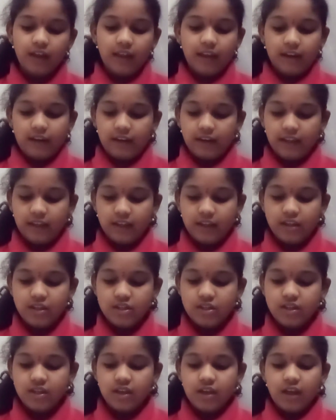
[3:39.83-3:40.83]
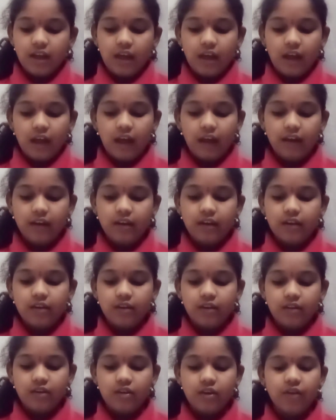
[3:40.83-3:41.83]
list and
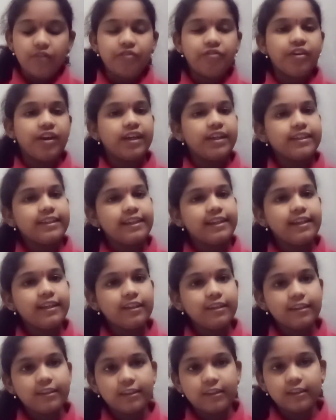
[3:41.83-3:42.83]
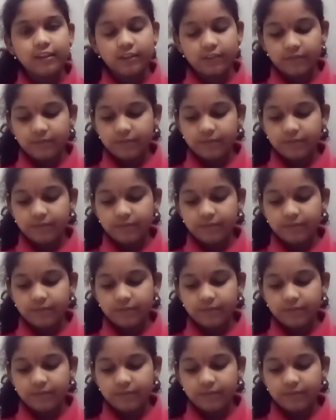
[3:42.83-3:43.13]
your friends list?